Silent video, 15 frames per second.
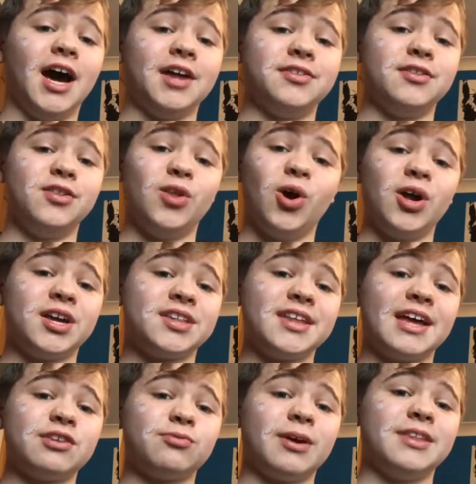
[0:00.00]
I'm not
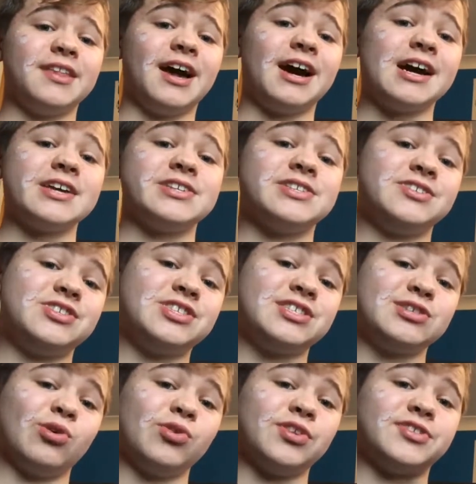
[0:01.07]
exaggerating that, I
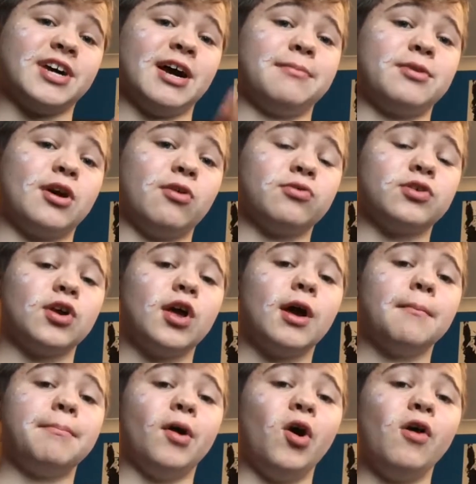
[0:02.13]
saw the time code.
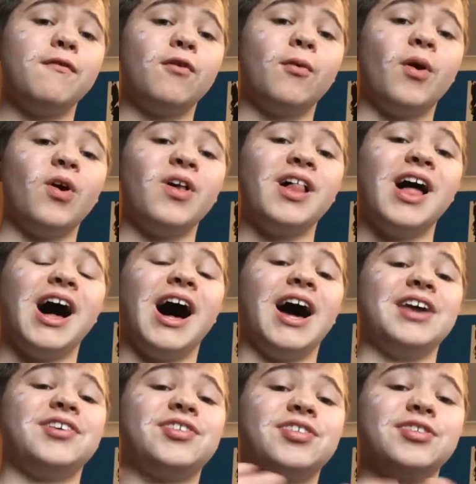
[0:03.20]
But overall,
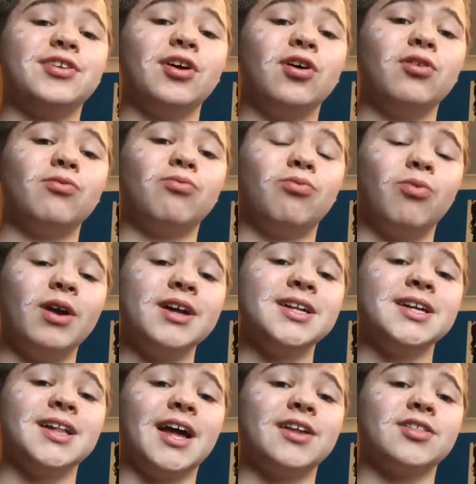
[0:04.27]
I still
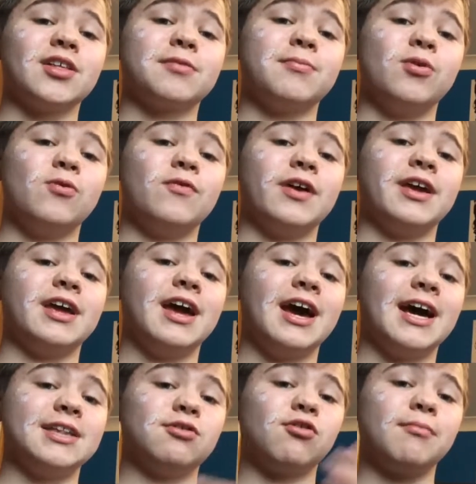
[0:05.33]
really like this movie,
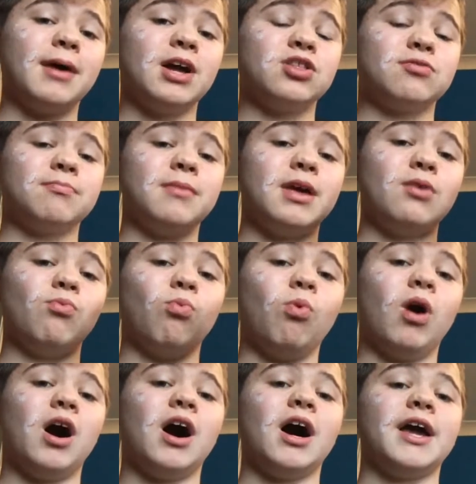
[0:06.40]
and it reminds me
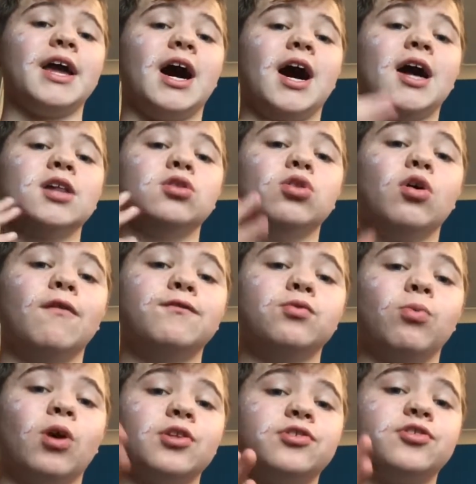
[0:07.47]
why I
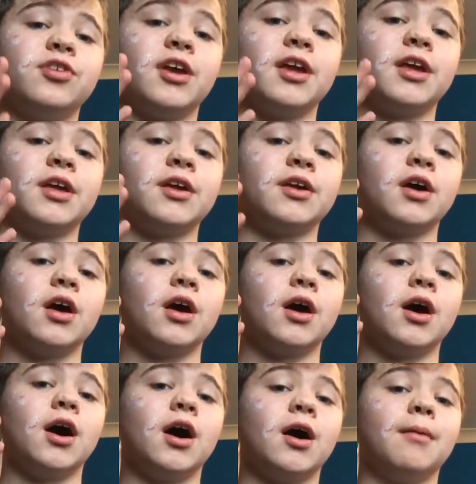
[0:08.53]
loved watching
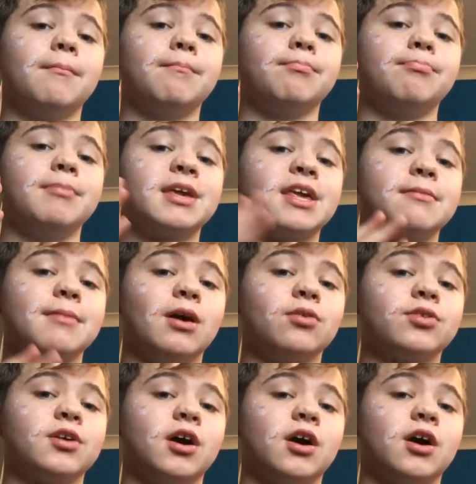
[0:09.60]
Mickey Mouse